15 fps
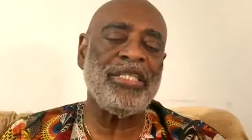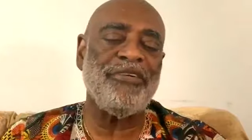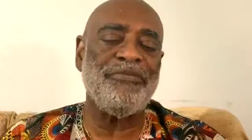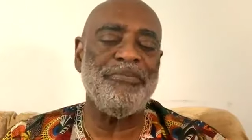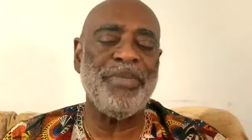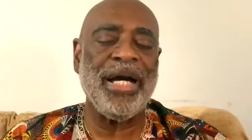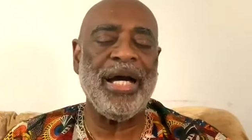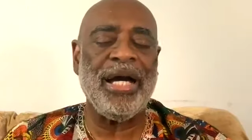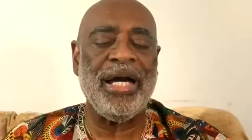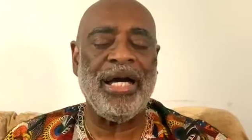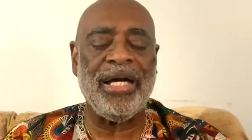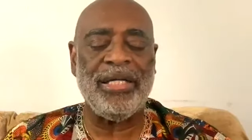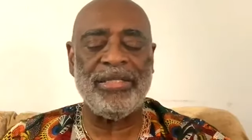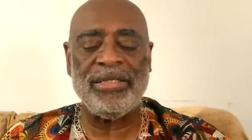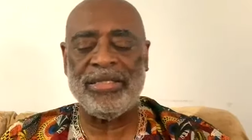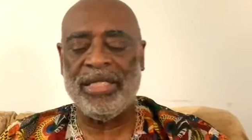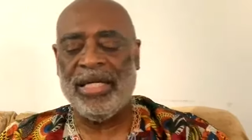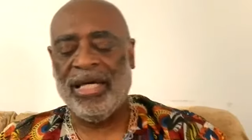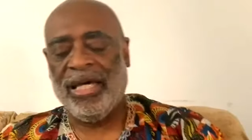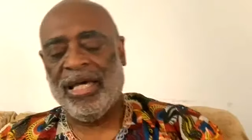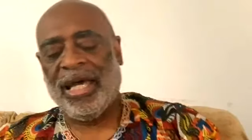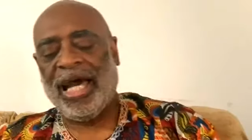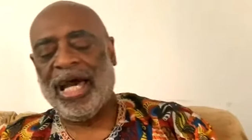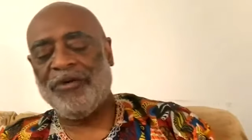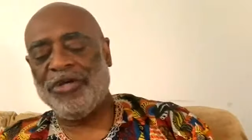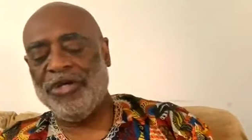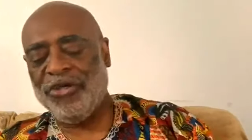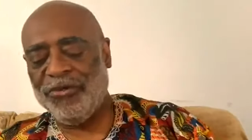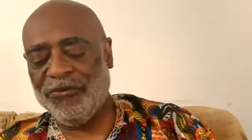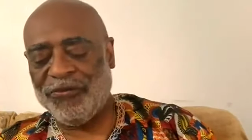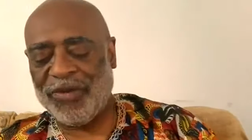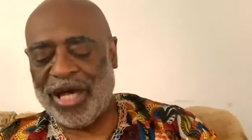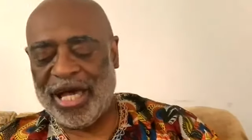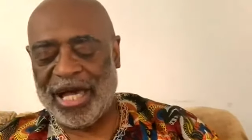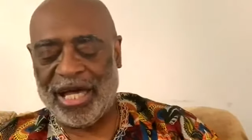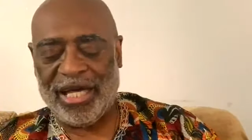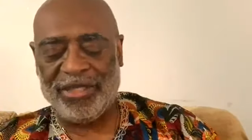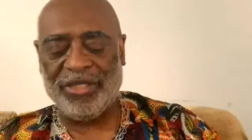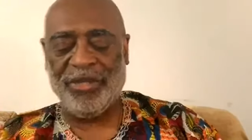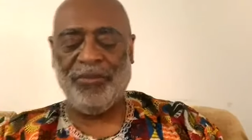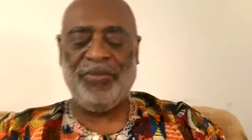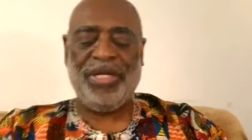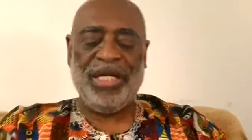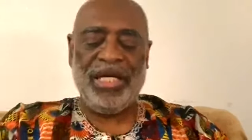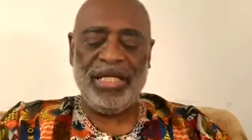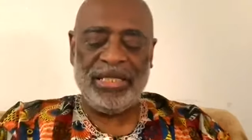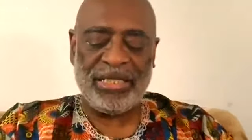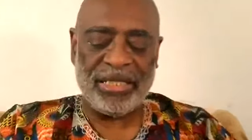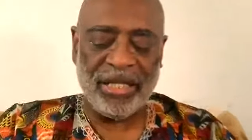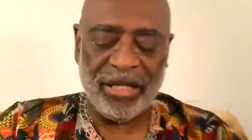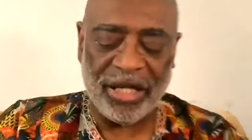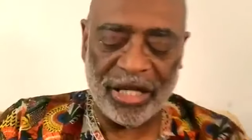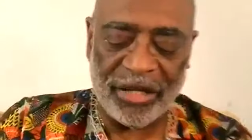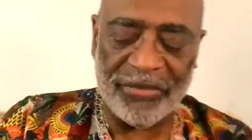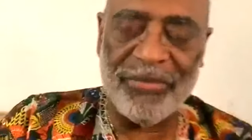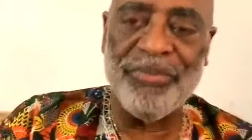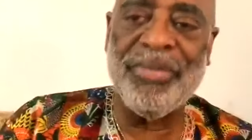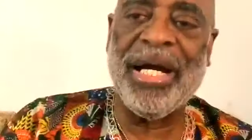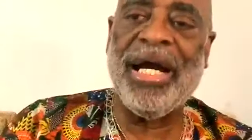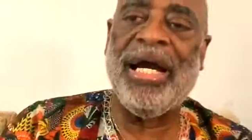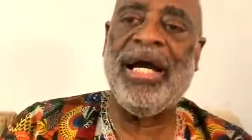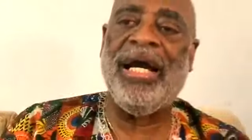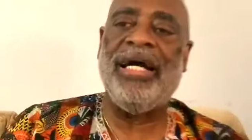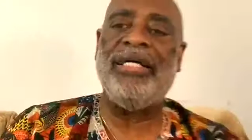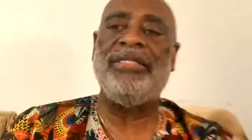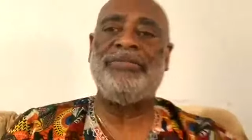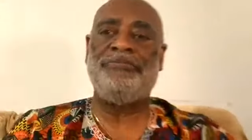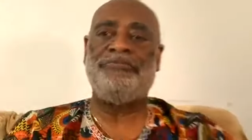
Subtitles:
of mind? How do you find peace of mind?